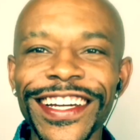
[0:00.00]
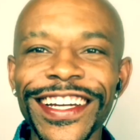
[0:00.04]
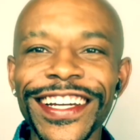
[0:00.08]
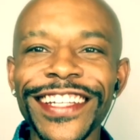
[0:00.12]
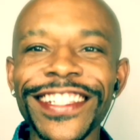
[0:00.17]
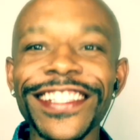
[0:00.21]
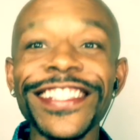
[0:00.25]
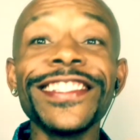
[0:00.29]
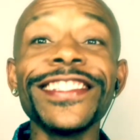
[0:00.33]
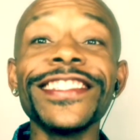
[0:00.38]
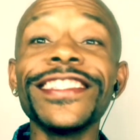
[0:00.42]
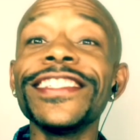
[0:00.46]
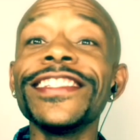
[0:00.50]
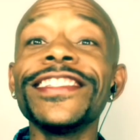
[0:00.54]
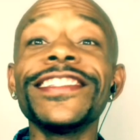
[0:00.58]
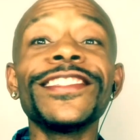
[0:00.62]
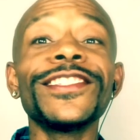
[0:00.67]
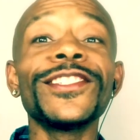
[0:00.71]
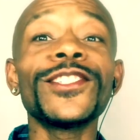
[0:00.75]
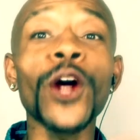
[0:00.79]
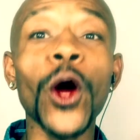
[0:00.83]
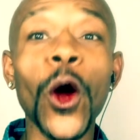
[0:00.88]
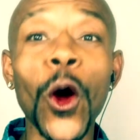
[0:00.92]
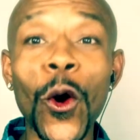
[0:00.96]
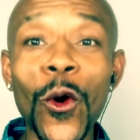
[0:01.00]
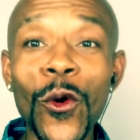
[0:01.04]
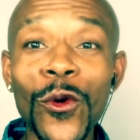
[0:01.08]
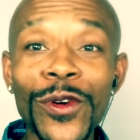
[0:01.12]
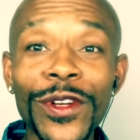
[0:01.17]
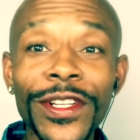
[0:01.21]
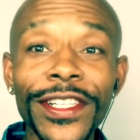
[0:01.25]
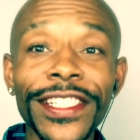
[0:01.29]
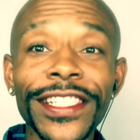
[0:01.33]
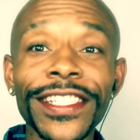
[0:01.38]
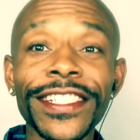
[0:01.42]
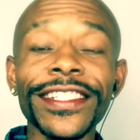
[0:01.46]
Just
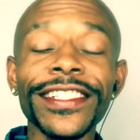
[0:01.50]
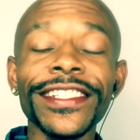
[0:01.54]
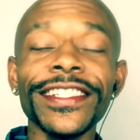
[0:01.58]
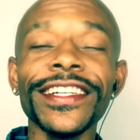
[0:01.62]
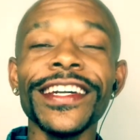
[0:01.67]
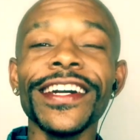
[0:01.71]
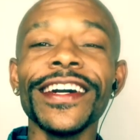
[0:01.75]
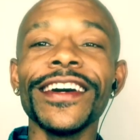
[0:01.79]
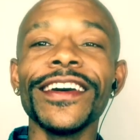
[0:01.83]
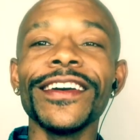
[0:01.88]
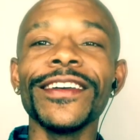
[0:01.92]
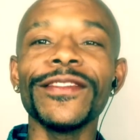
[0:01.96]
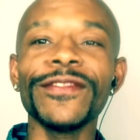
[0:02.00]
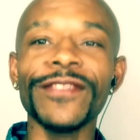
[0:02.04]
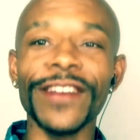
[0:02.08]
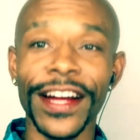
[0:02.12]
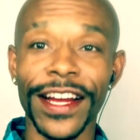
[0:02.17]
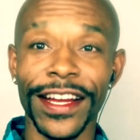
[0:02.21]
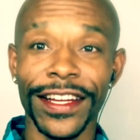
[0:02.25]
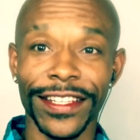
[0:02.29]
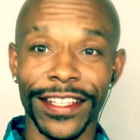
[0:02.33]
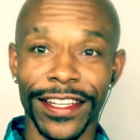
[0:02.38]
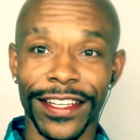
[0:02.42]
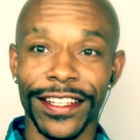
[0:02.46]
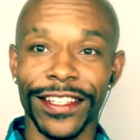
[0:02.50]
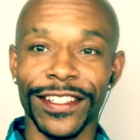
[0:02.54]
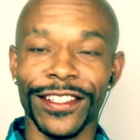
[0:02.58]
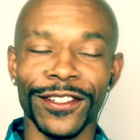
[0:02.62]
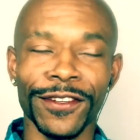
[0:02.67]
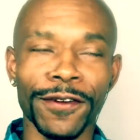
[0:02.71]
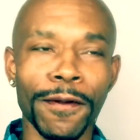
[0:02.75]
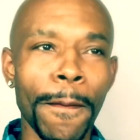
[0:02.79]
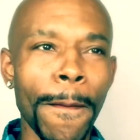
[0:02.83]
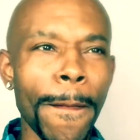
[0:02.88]
totally violated you.